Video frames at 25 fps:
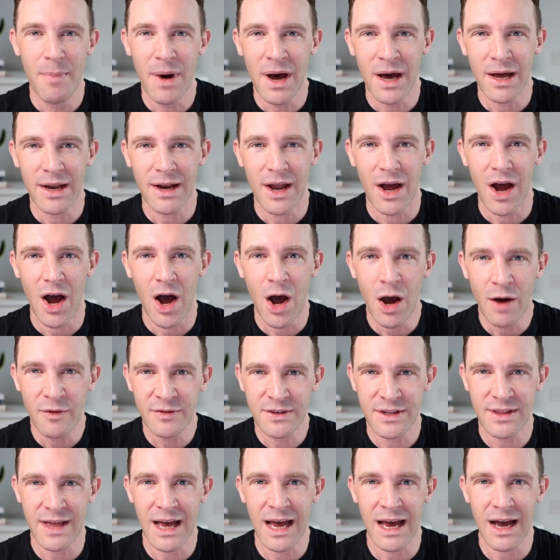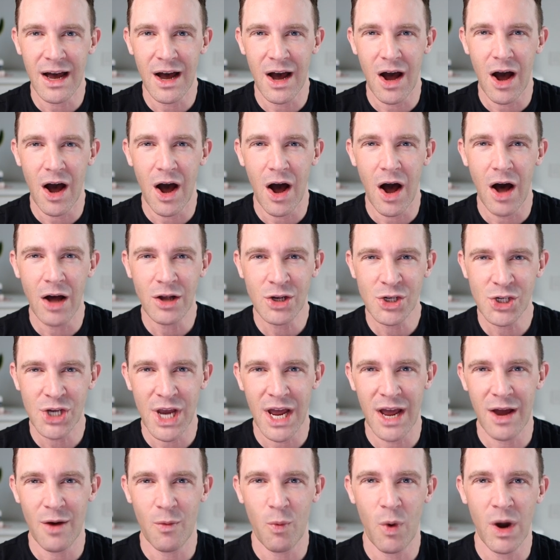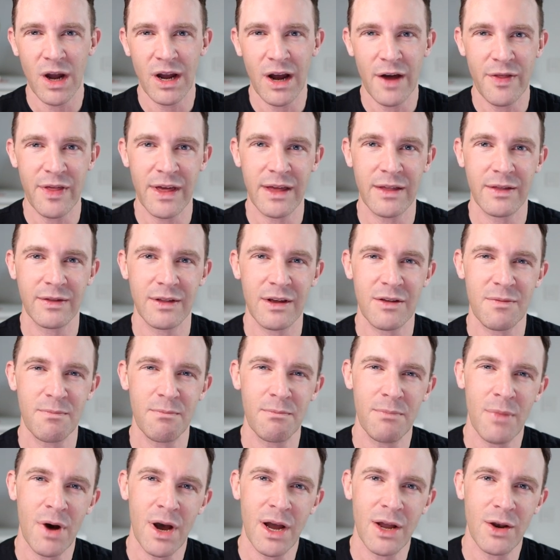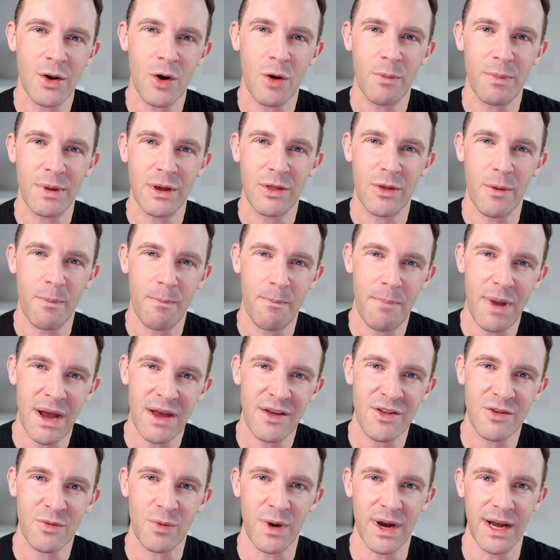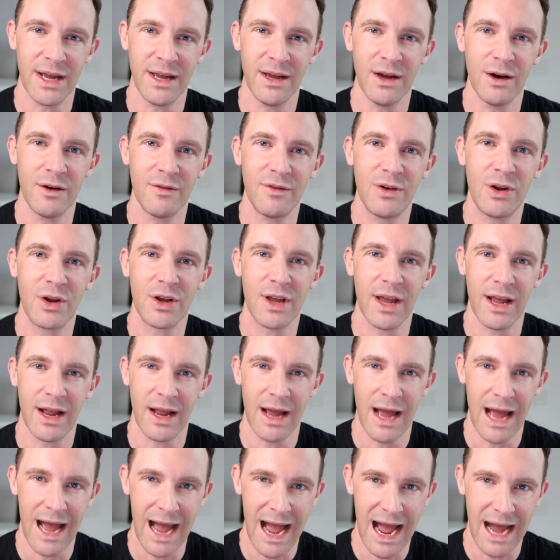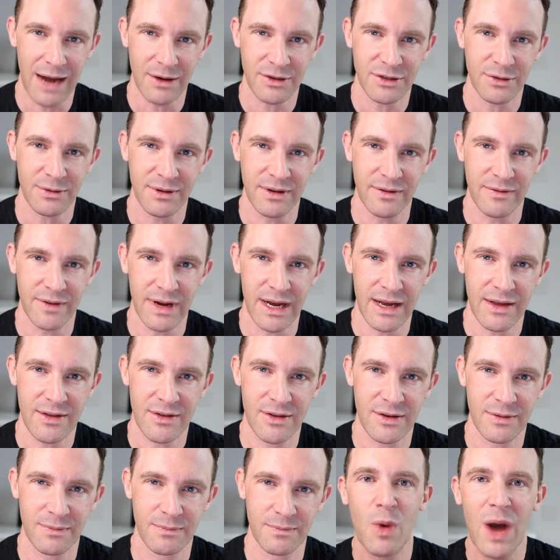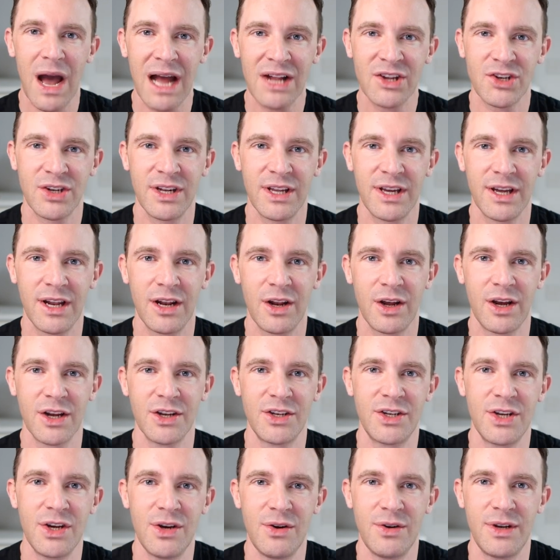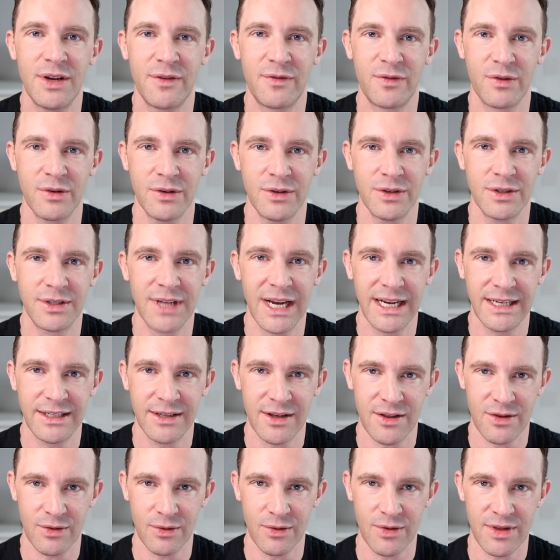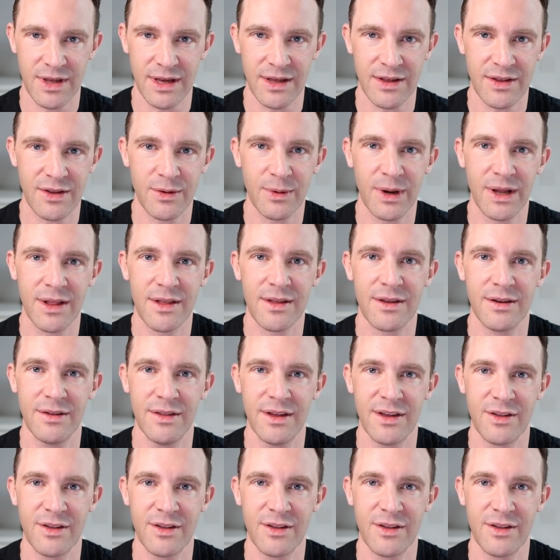But after that, I'll share why I think this might not be the best way of looking at how to invest. We're actually going to look at two different data sources to answer